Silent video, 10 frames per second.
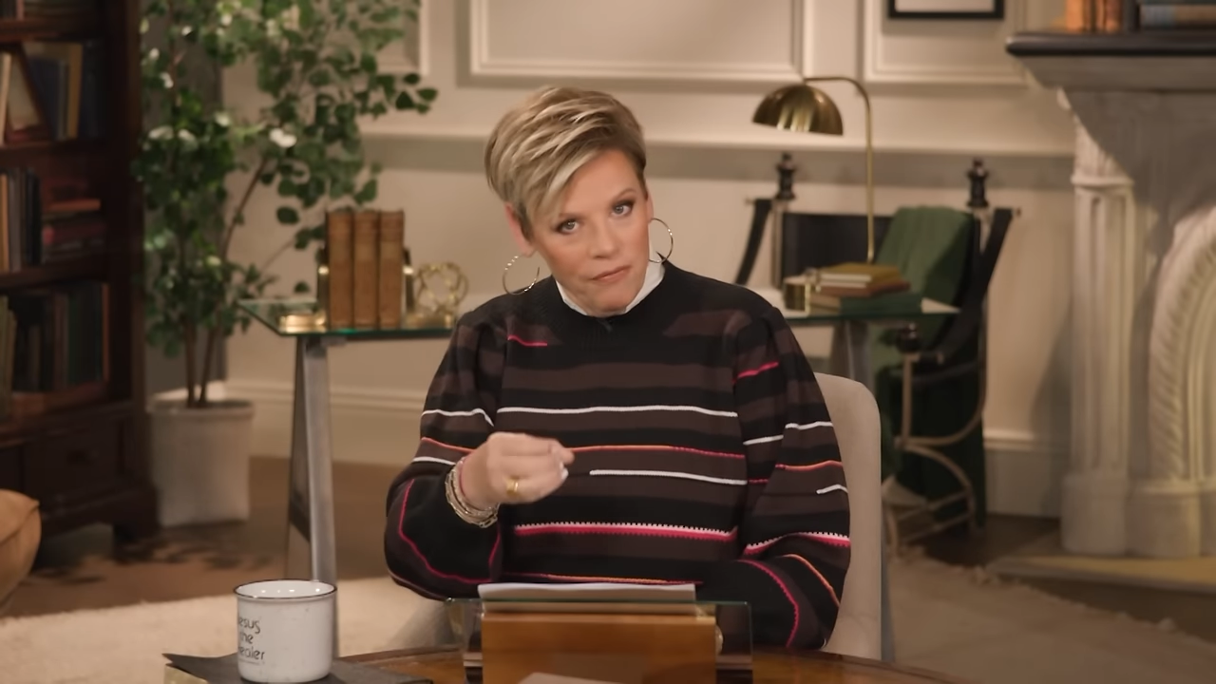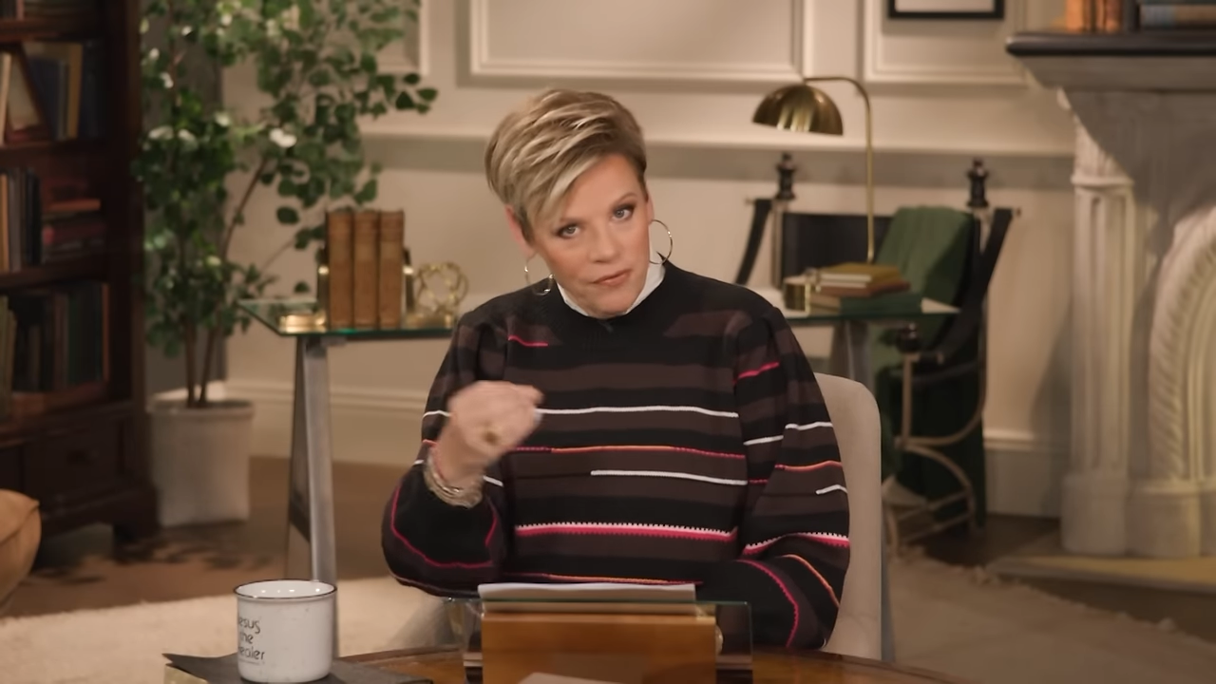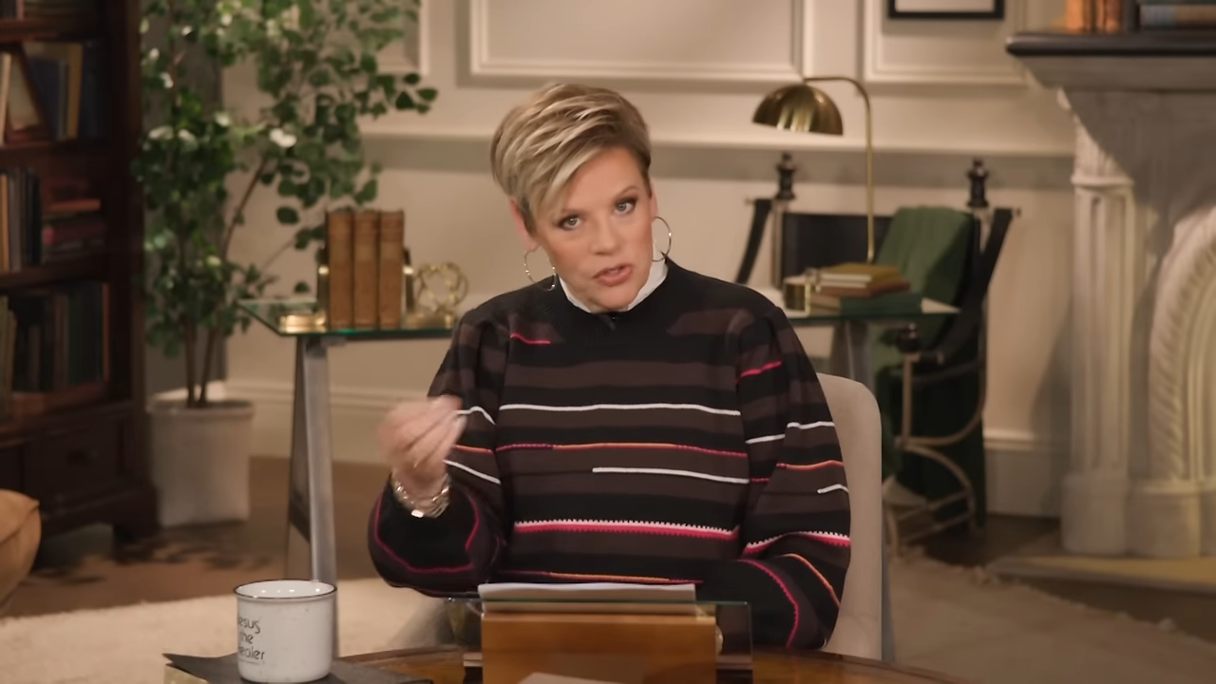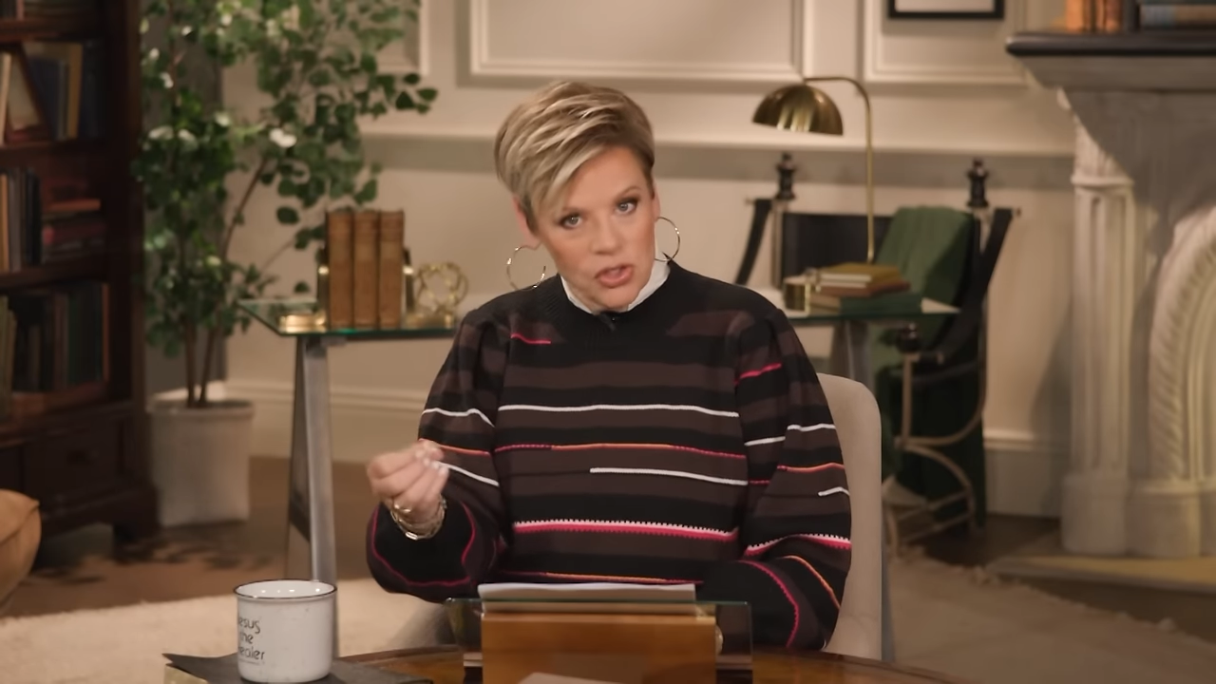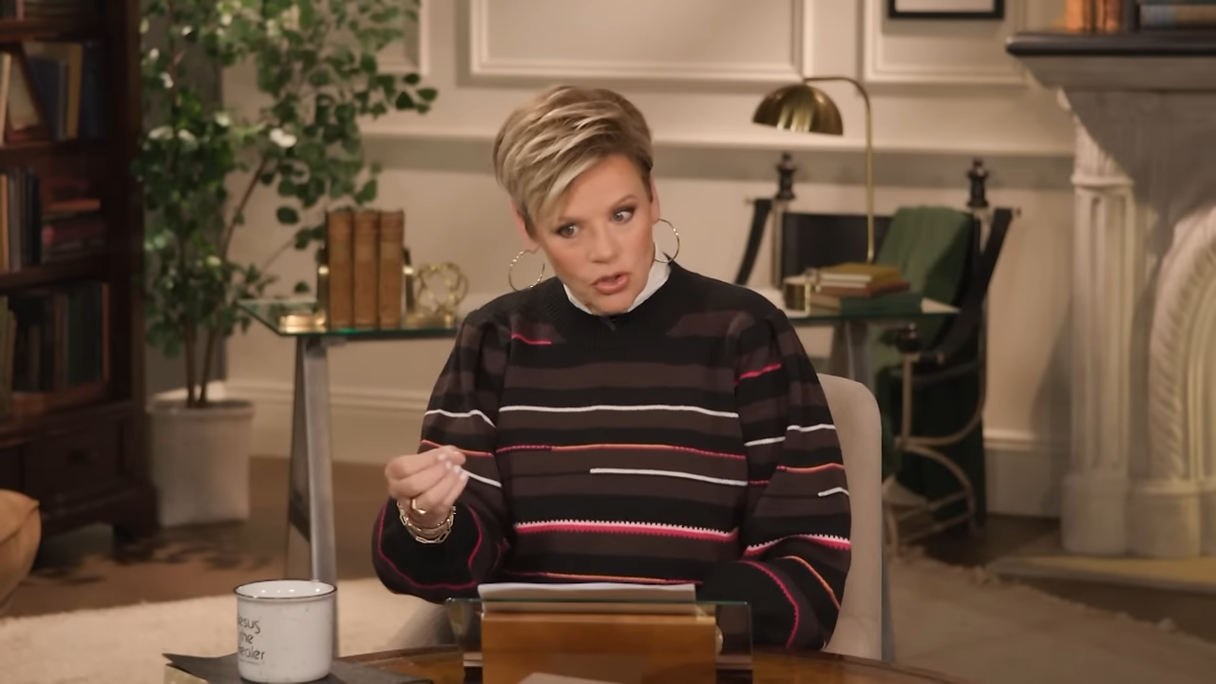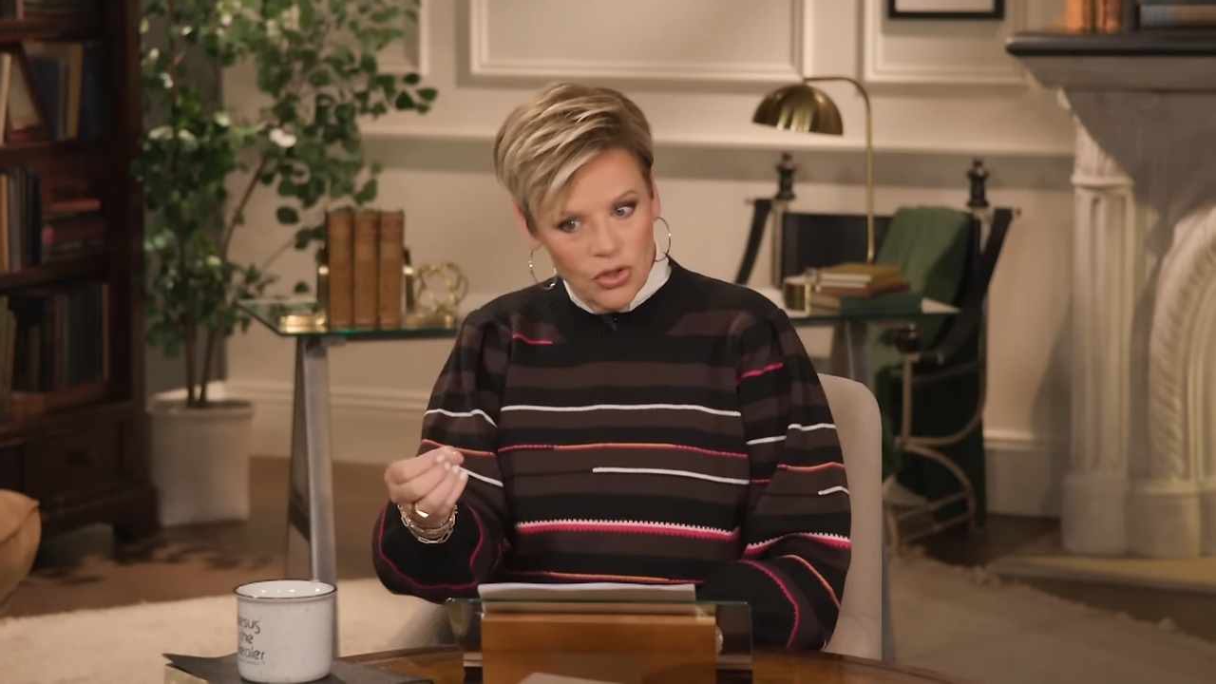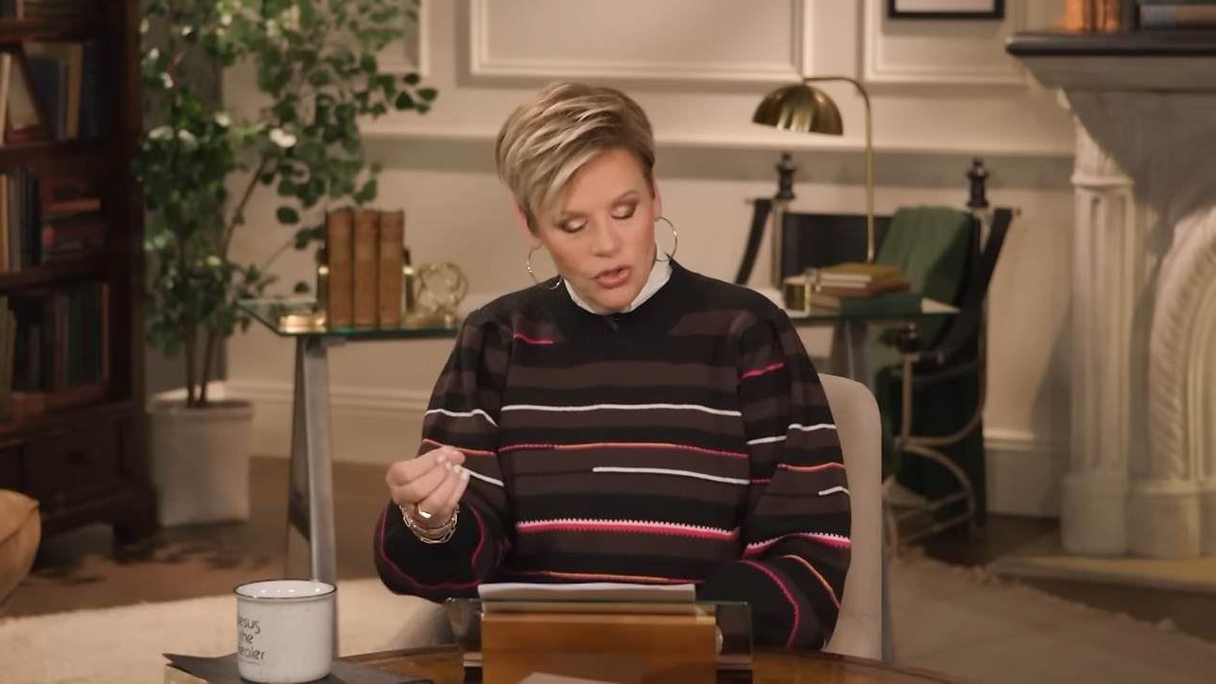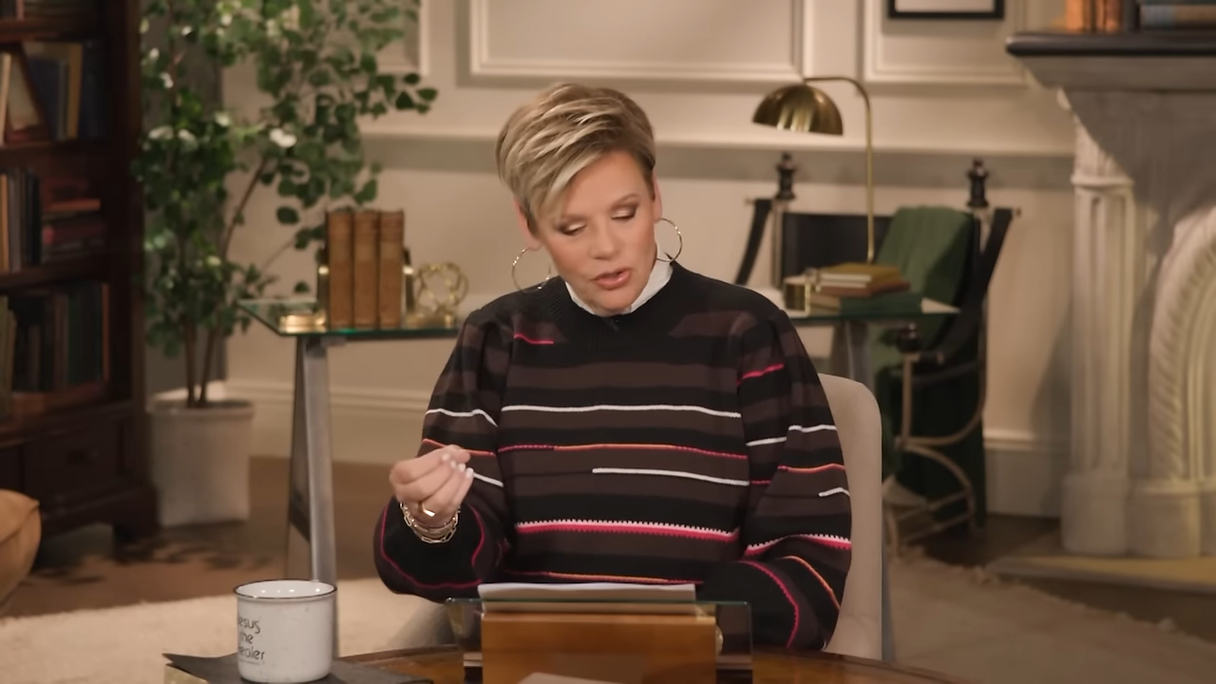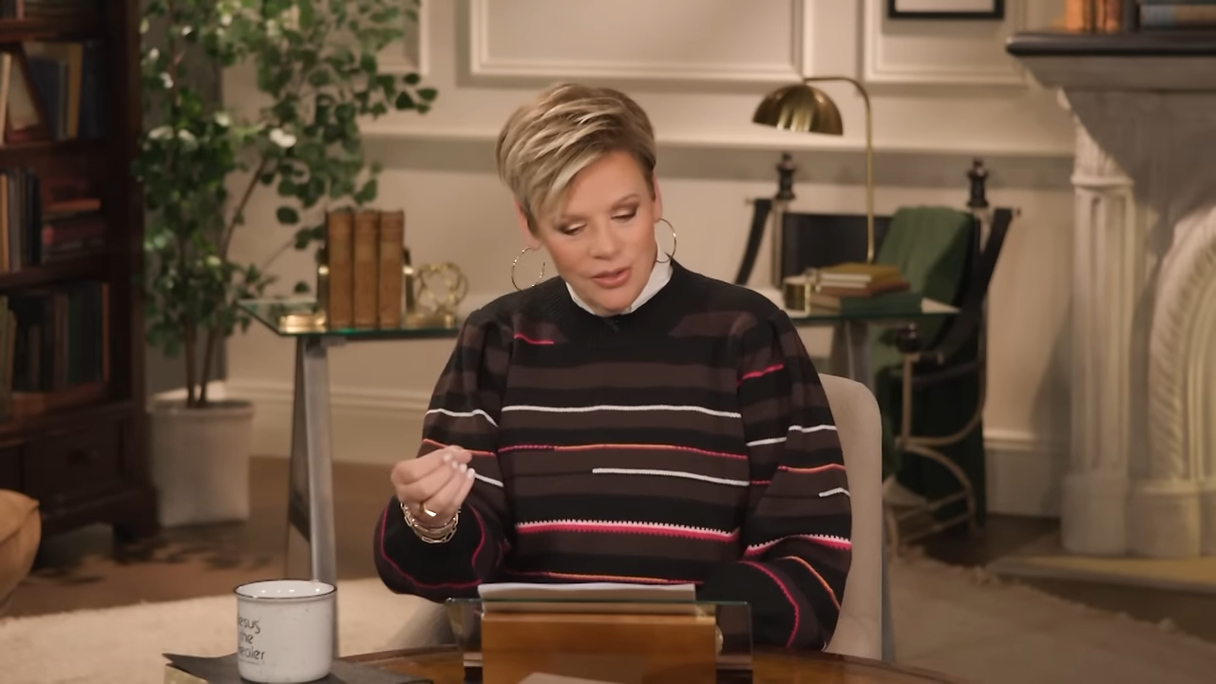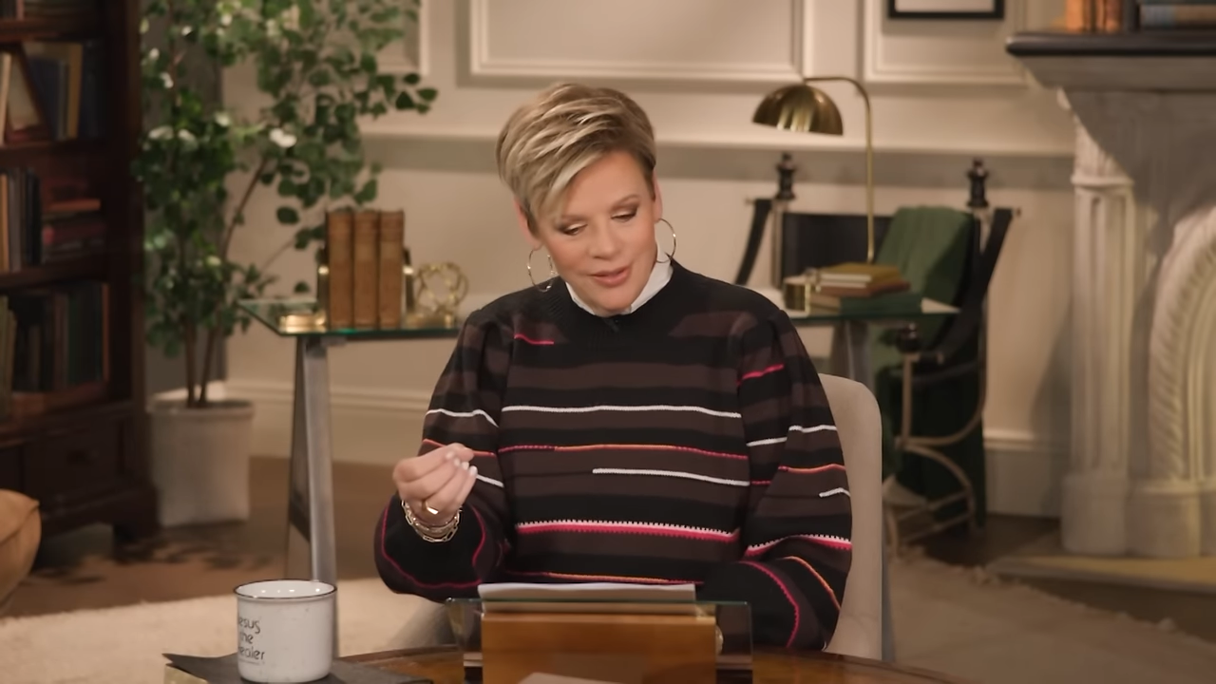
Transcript: officer,